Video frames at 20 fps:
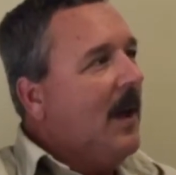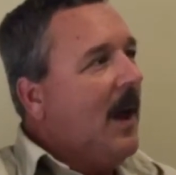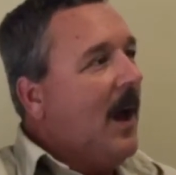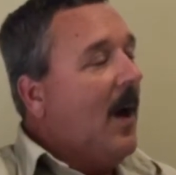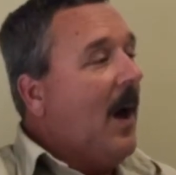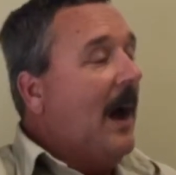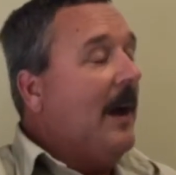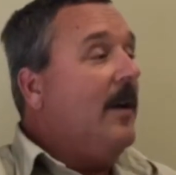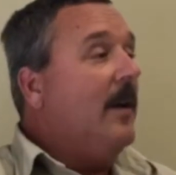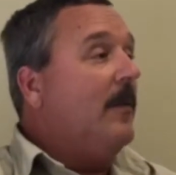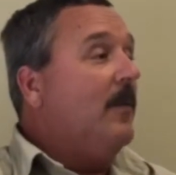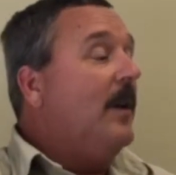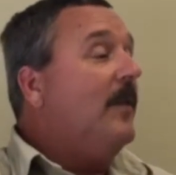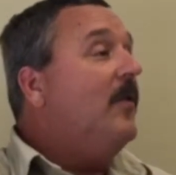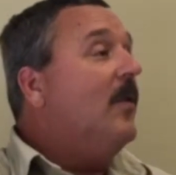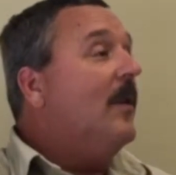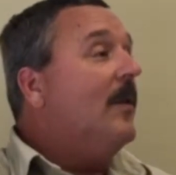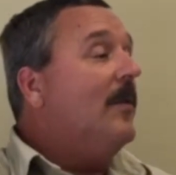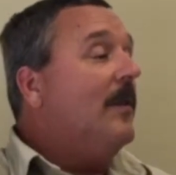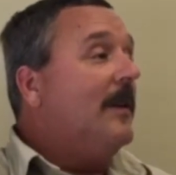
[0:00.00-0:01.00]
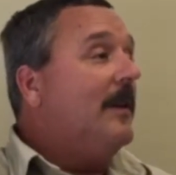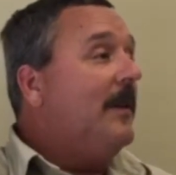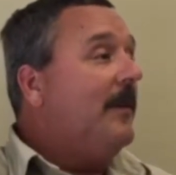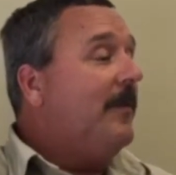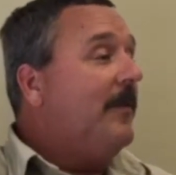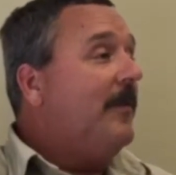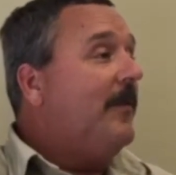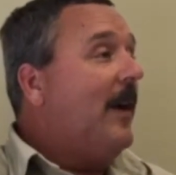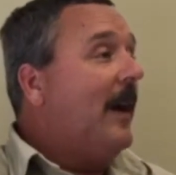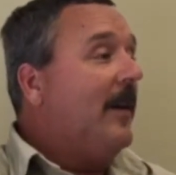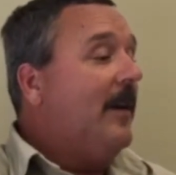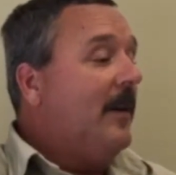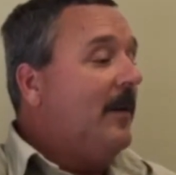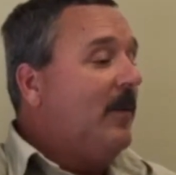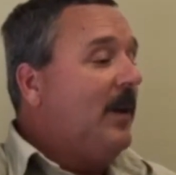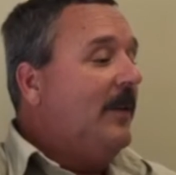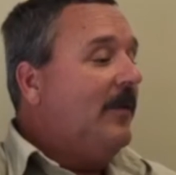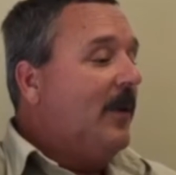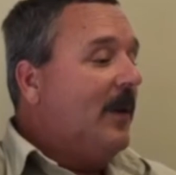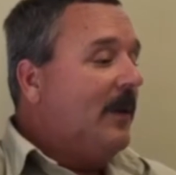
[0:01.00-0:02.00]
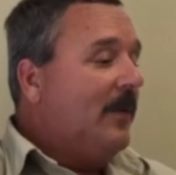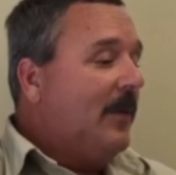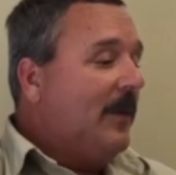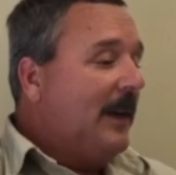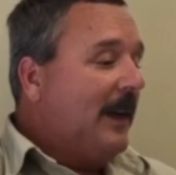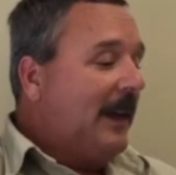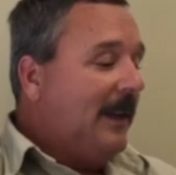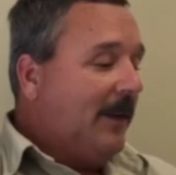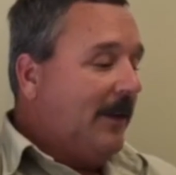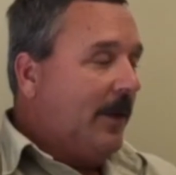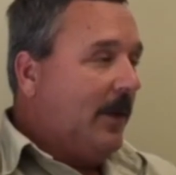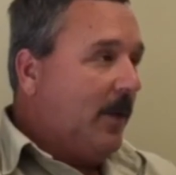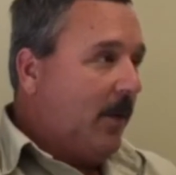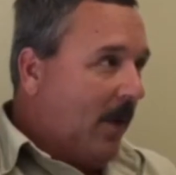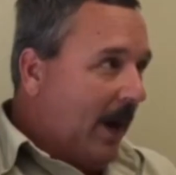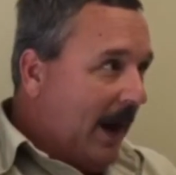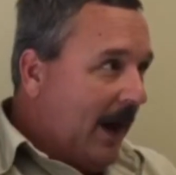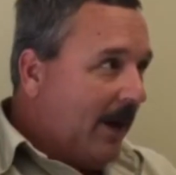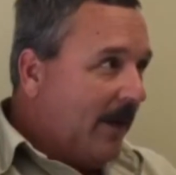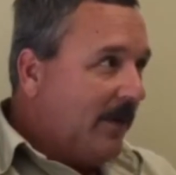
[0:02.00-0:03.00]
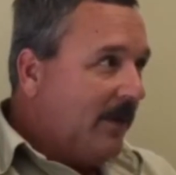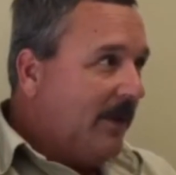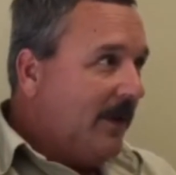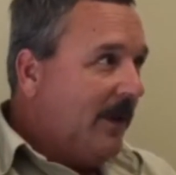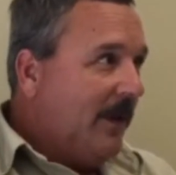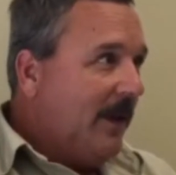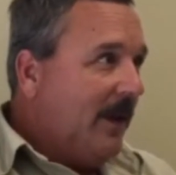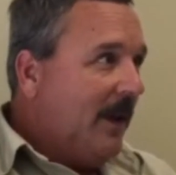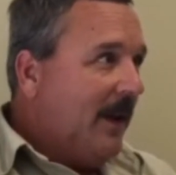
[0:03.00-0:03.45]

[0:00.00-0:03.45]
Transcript: I couldn't reach over and get to the ground.